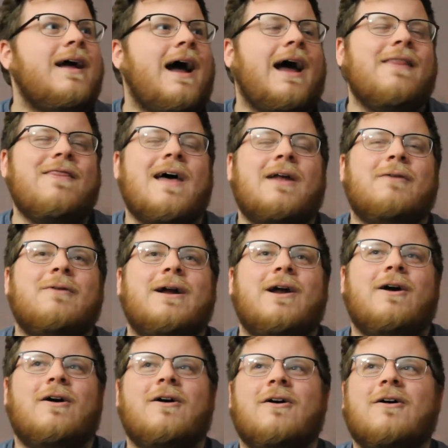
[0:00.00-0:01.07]
And then when
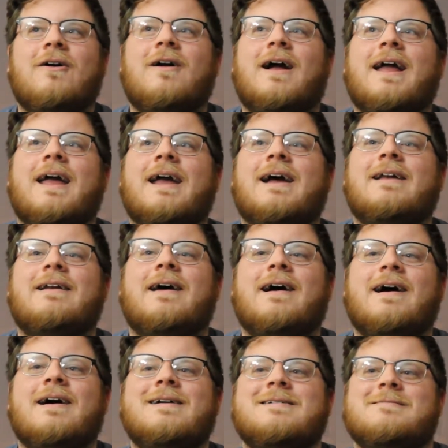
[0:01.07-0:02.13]
her and
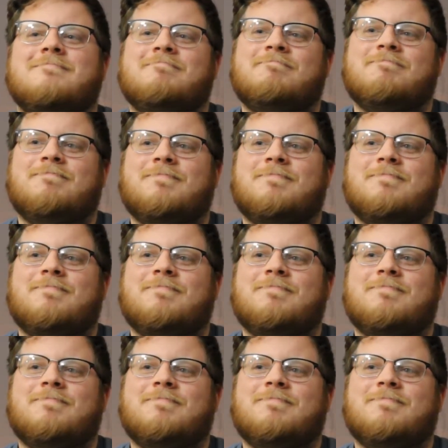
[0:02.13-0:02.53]
um